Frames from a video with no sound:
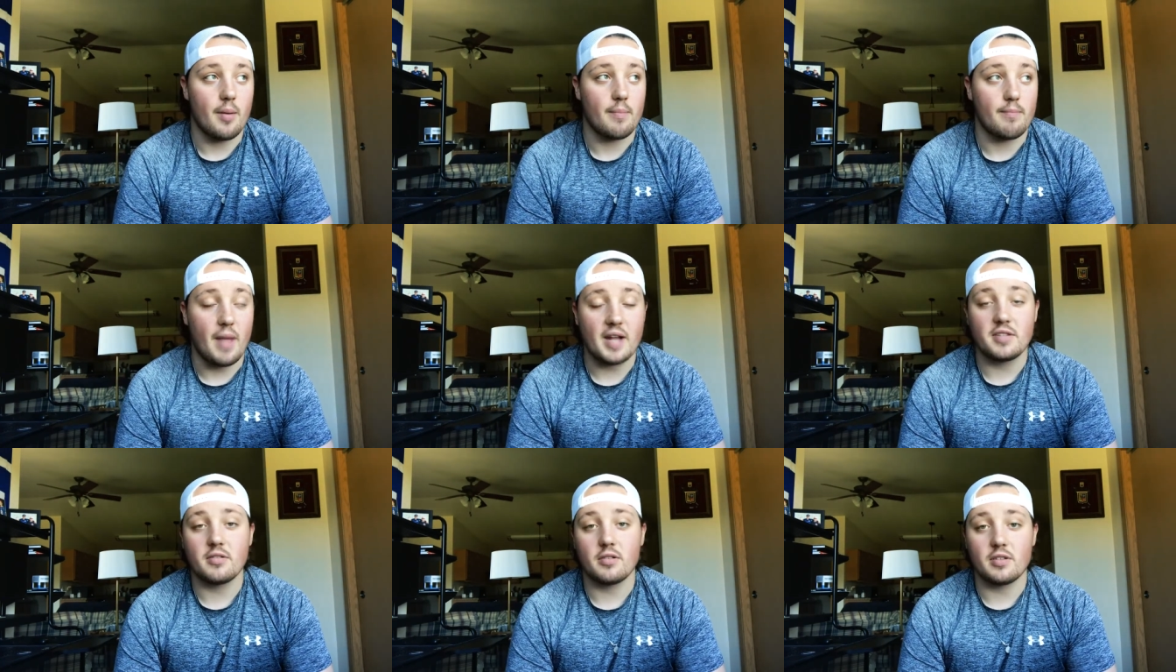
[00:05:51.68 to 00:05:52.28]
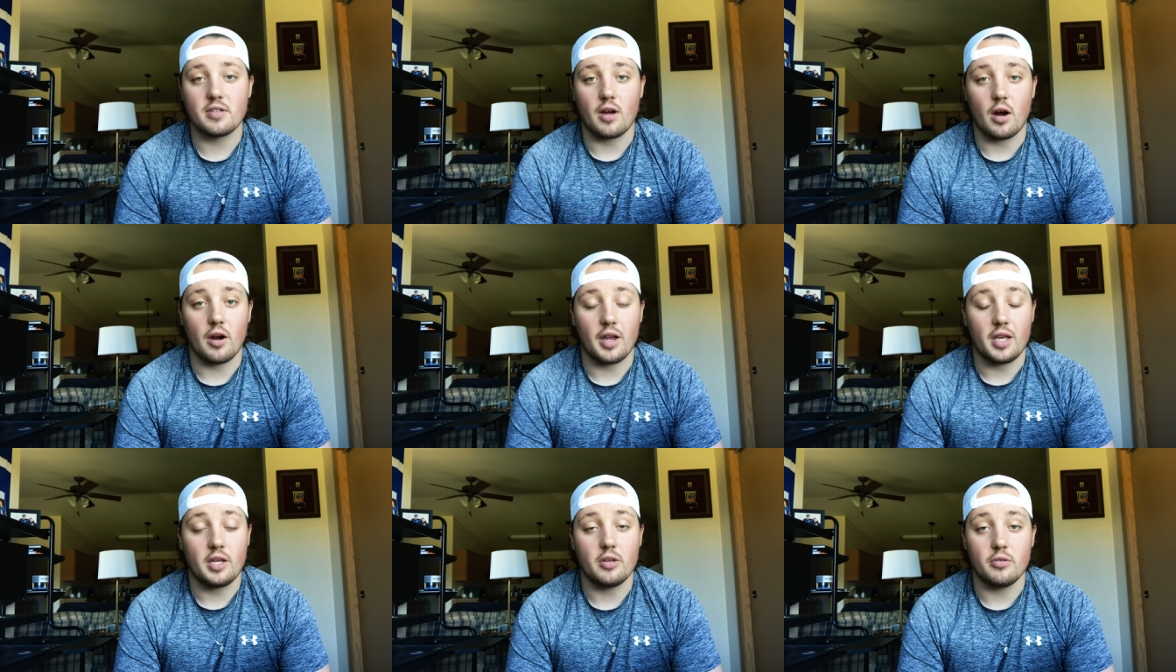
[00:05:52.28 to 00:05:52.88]
mentors are a
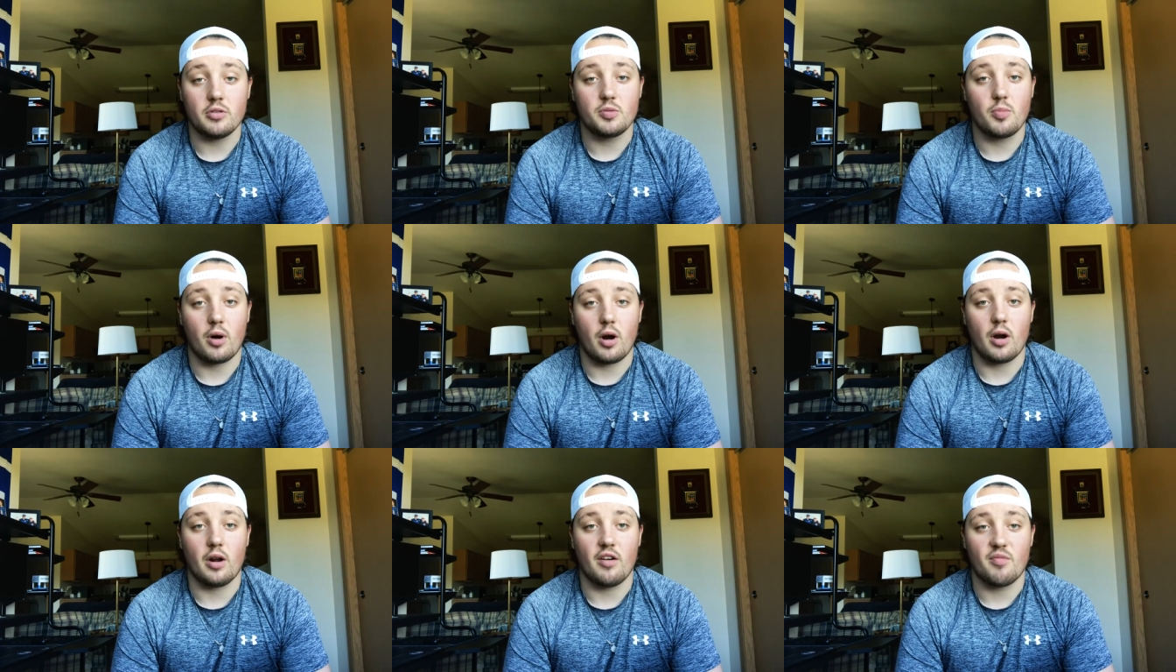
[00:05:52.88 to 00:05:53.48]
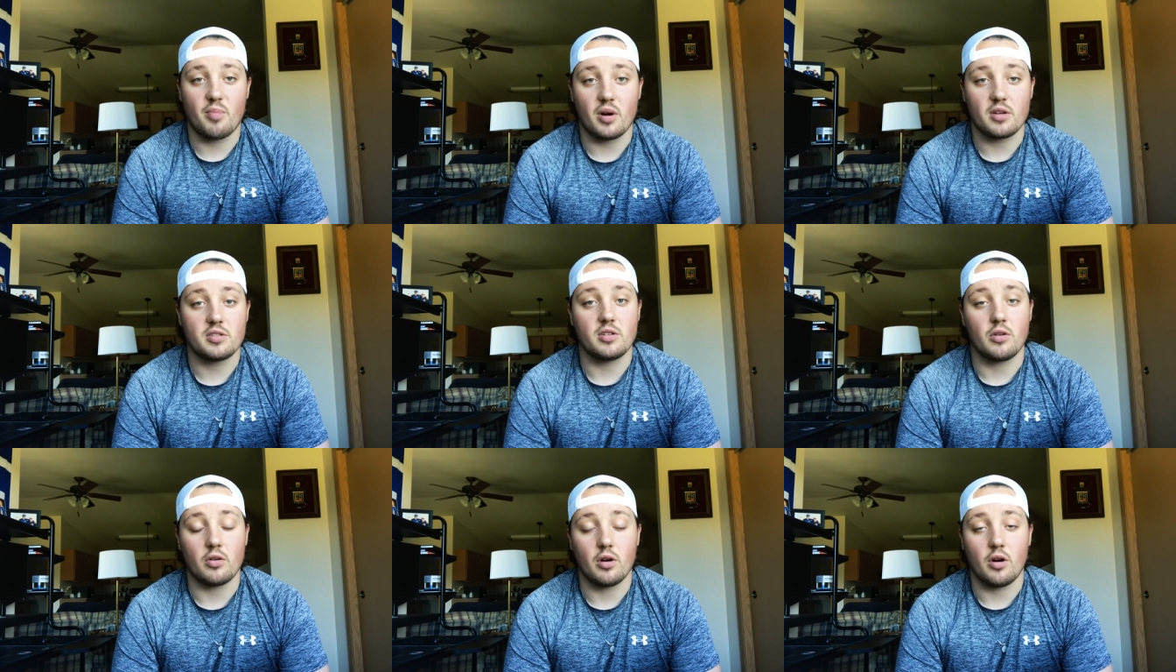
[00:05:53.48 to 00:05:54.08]
huge part of
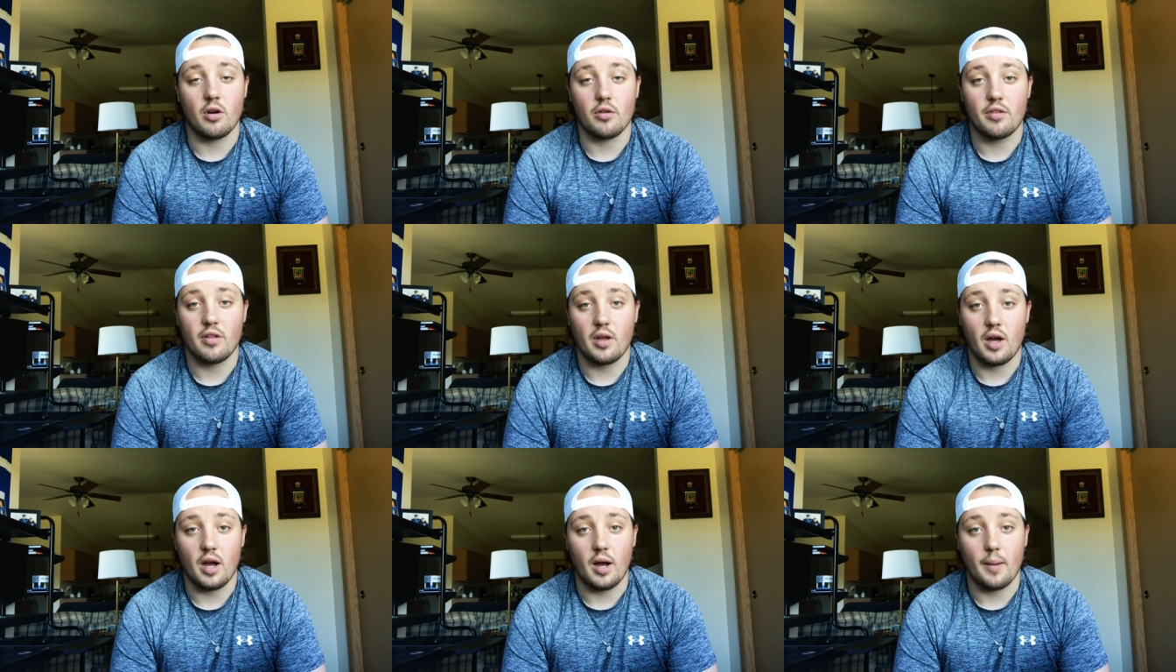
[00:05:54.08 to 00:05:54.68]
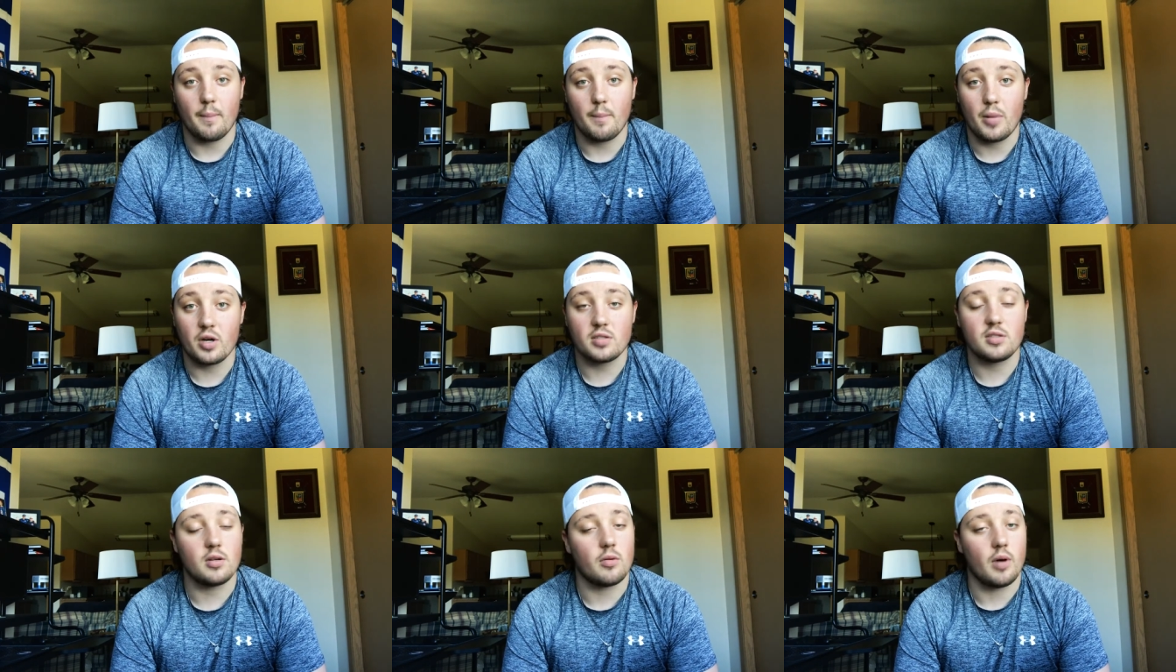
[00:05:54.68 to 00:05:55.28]
personal growth, um,
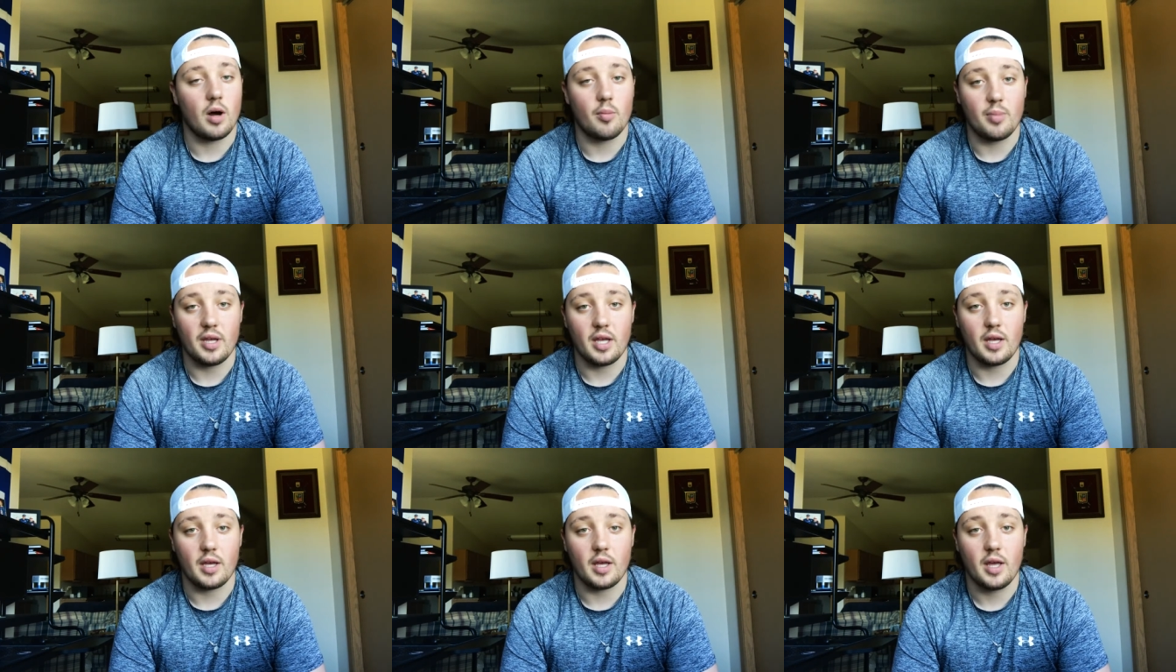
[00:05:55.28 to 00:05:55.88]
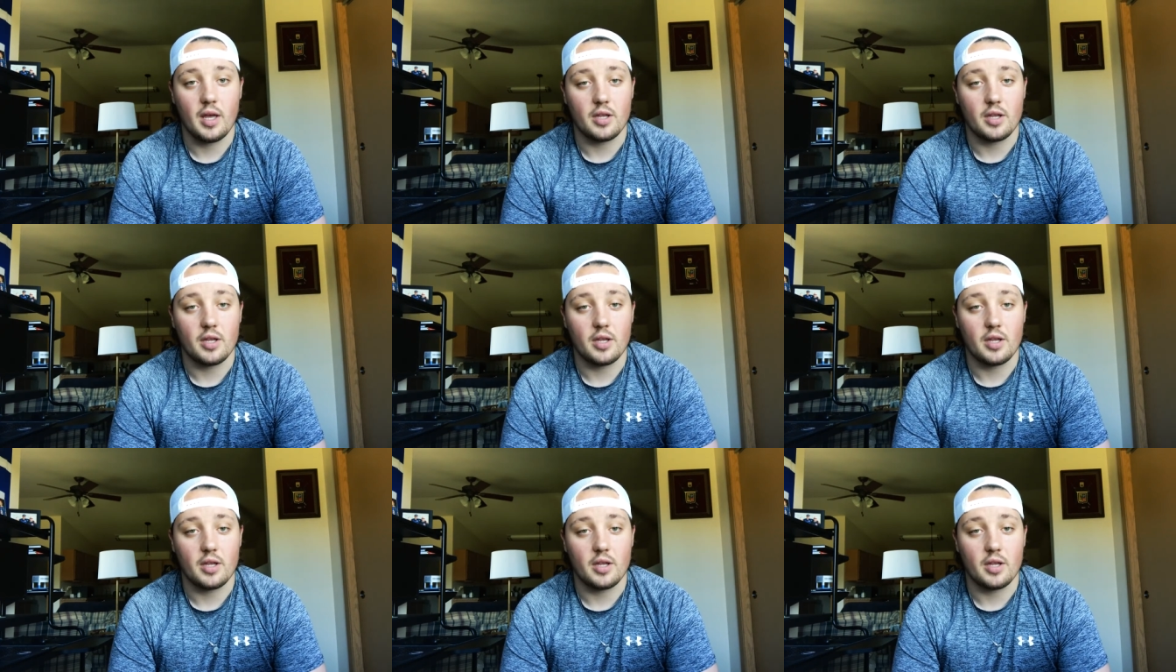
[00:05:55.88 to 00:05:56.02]
personal well-being.